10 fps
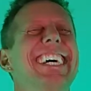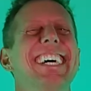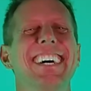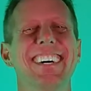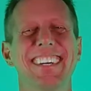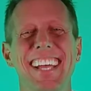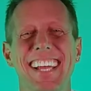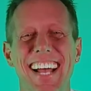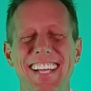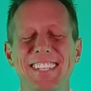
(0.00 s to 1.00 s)
Okay
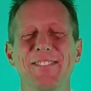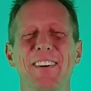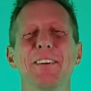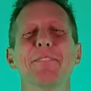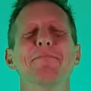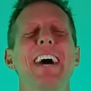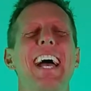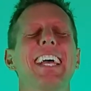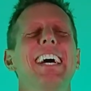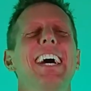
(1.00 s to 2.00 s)
guys, welcome
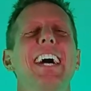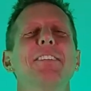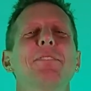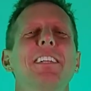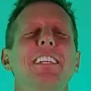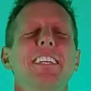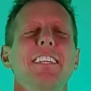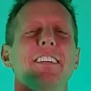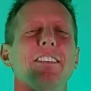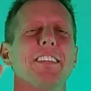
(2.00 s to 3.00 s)
back. I just want to let
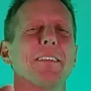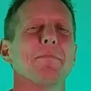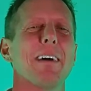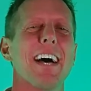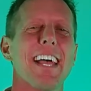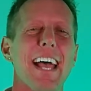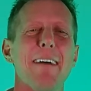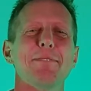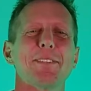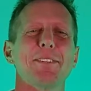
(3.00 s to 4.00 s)
you know that my
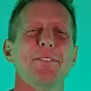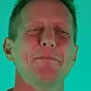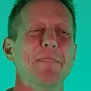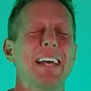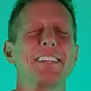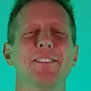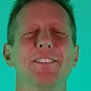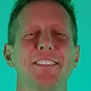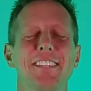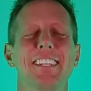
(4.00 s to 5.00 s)
absolute
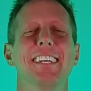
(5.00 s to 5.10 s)
mental,